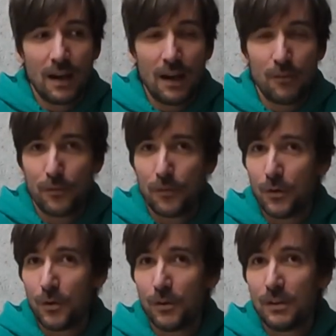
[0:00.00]
I've
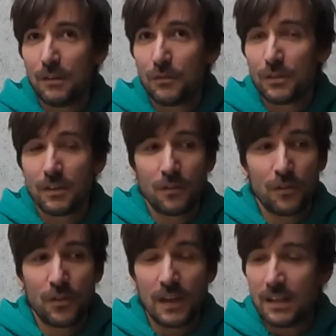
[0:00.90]
heard different
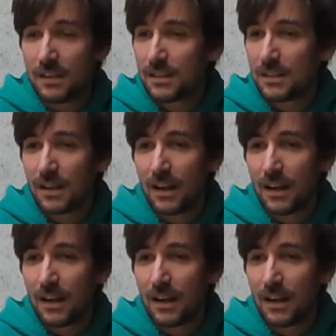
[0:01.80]
things.